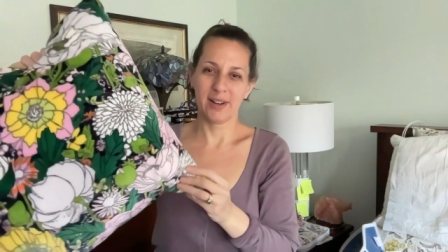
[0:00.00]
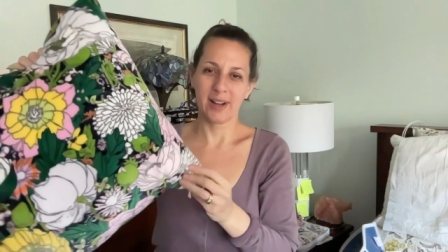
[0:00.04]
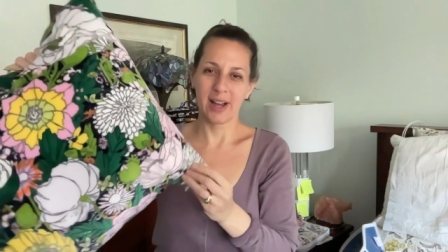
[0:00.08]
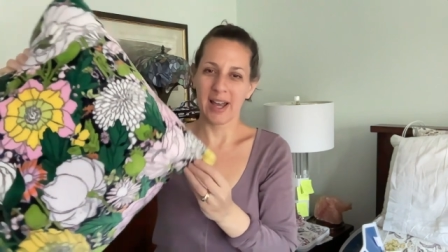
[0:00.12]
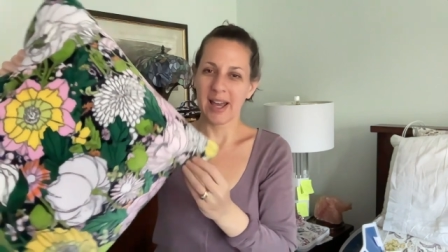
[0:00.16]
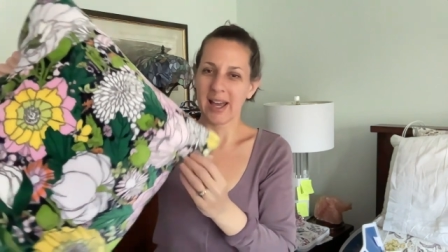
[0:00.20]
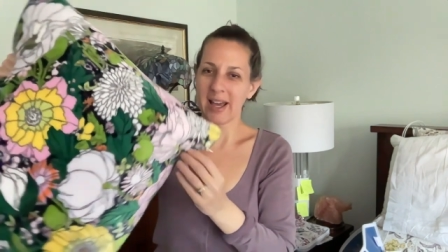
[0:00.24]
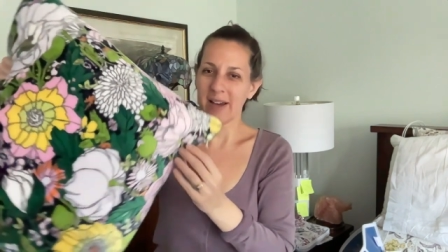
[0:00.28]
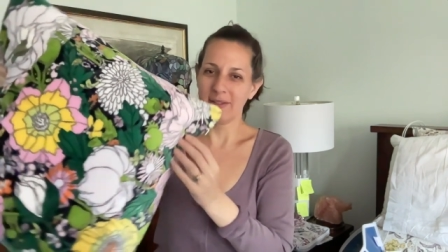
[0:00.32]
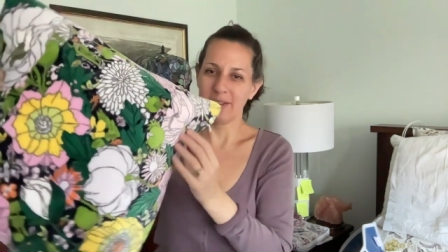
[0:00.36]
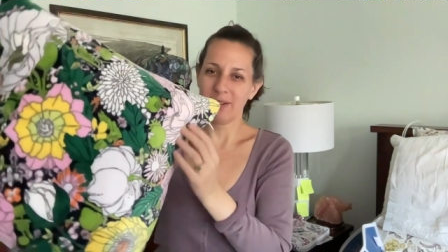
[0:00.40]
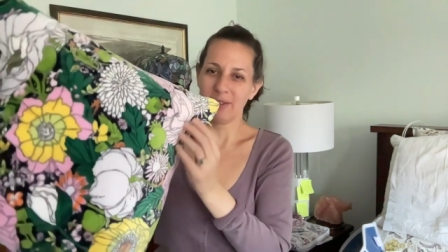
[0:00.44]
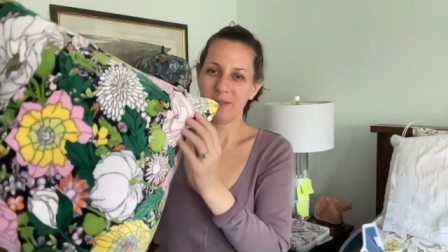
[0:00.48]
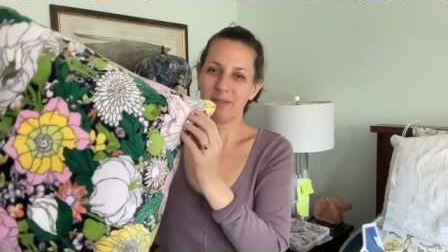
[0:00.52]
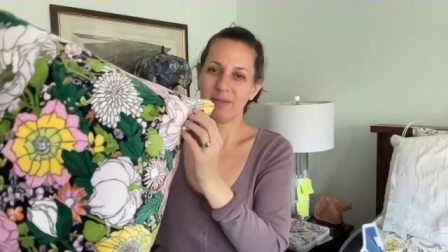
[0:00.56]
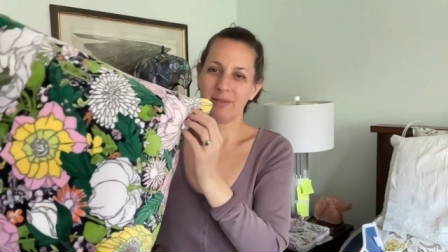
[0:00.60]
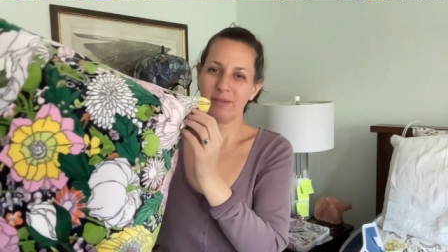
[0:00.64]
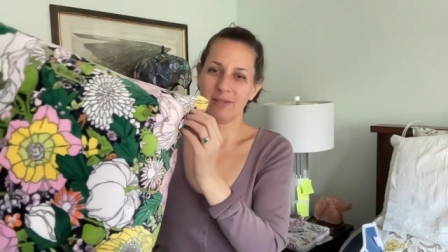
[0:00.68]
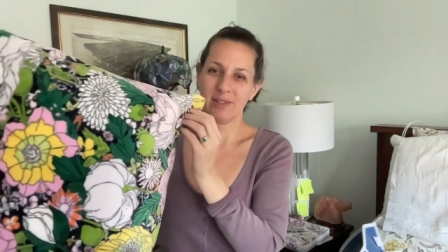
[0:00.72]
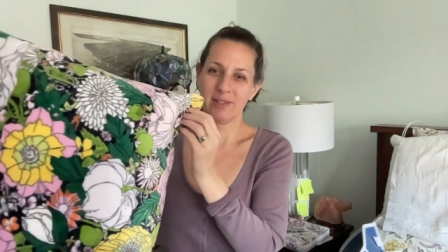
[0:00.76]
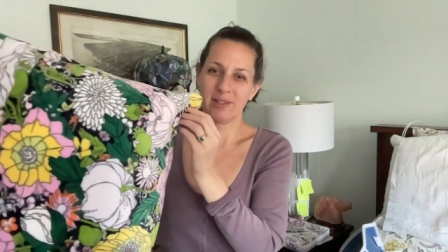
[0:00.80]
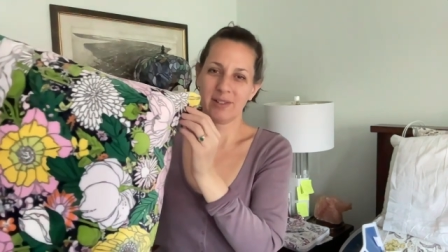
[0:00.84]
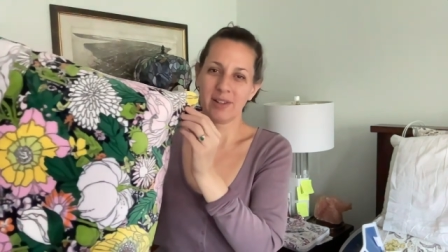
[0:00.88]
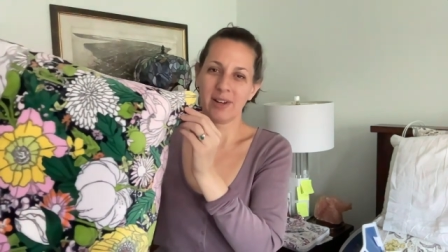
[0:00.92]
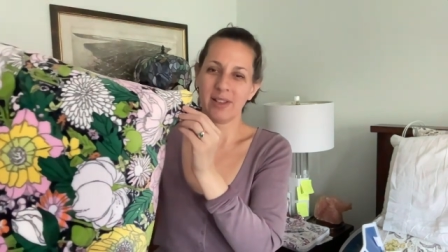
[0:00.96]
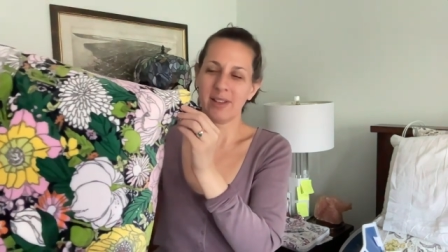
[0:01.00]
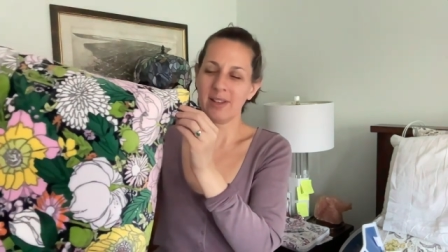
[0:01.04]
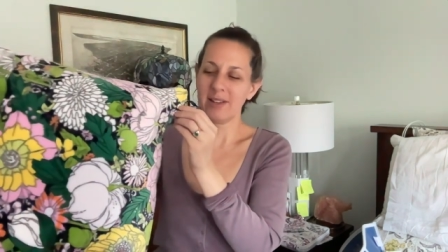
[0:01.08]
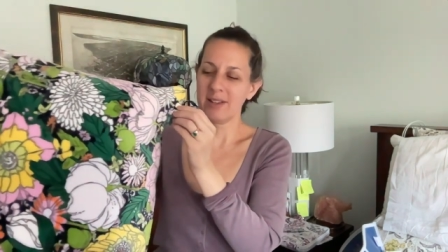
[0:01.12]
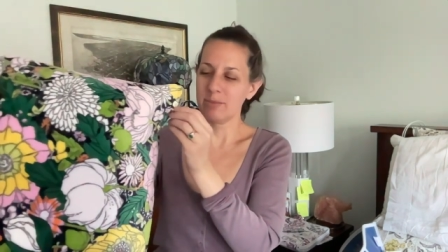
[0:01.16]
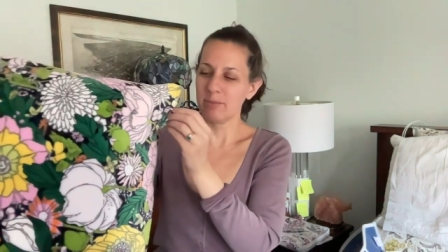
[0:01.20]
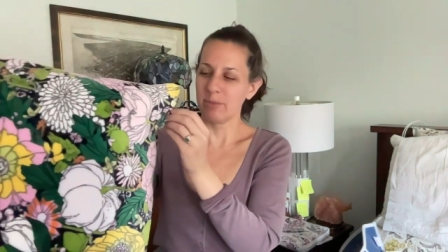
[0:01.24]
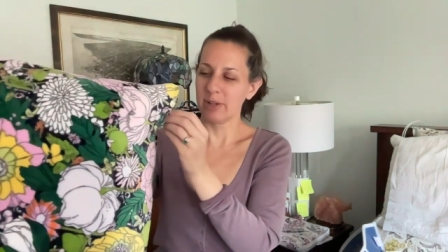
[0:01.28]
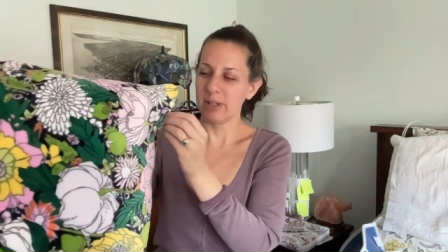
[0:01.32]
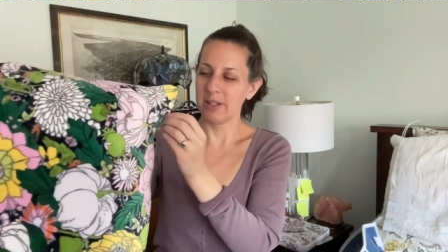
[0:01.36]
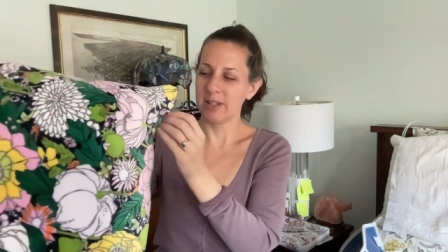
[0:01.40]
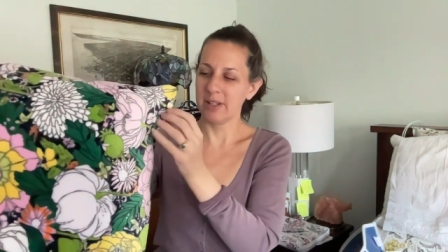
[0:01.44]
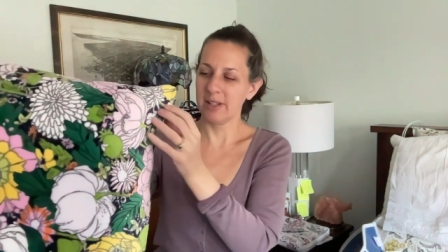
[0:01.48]
I haven't done this,
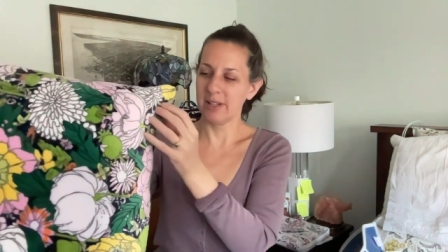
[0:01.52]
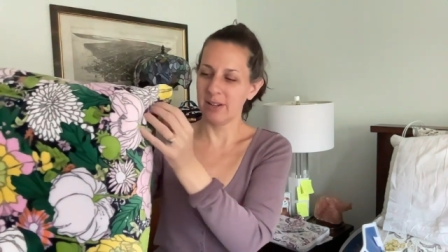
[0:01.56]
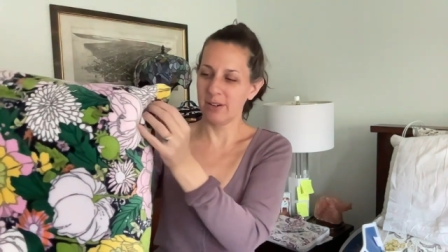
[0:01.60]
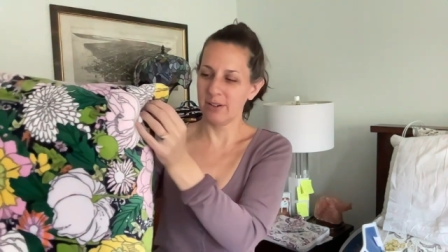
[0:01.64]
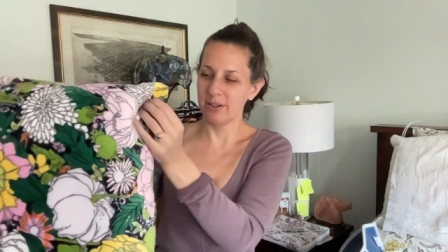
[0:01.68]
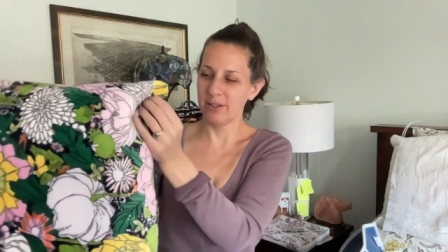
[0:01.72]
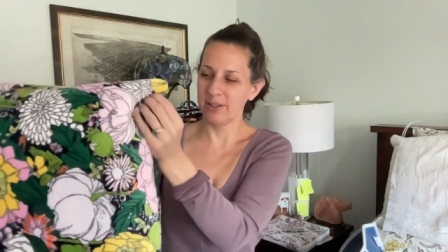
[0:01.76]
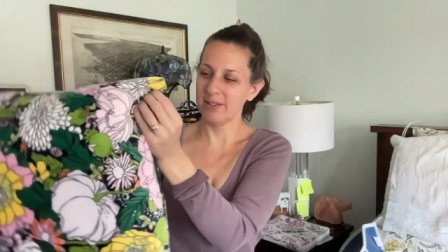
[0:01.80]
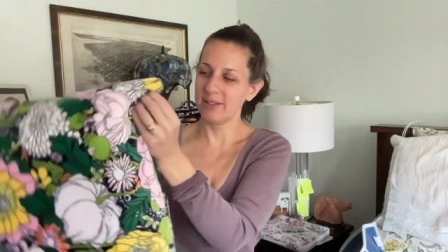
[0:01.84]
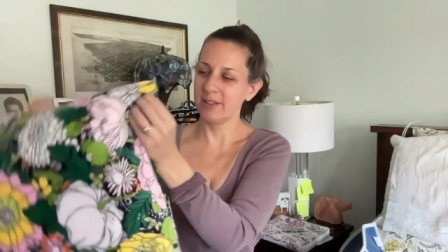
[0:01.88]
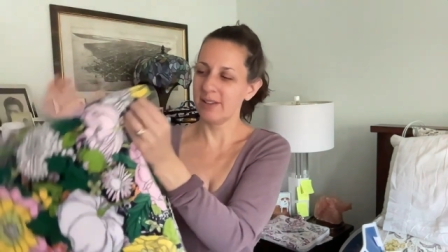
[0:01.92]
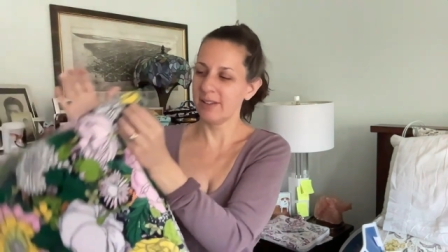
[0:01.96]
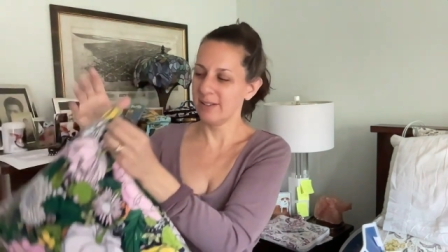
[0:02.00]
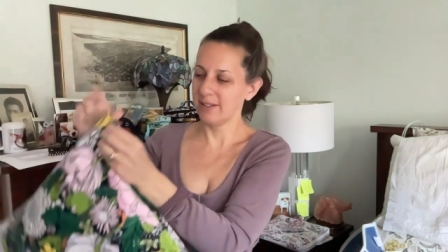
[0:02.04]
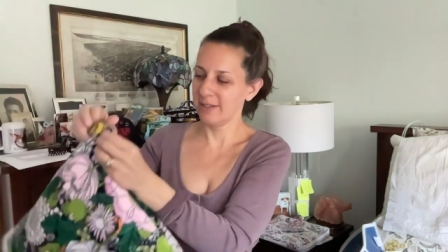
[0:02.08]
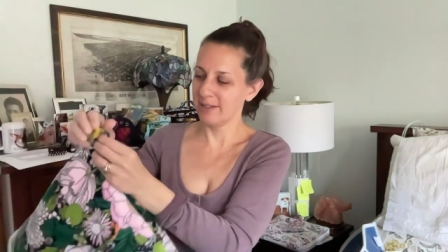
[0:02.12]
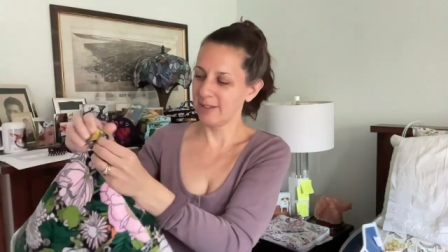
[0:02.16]
but there is a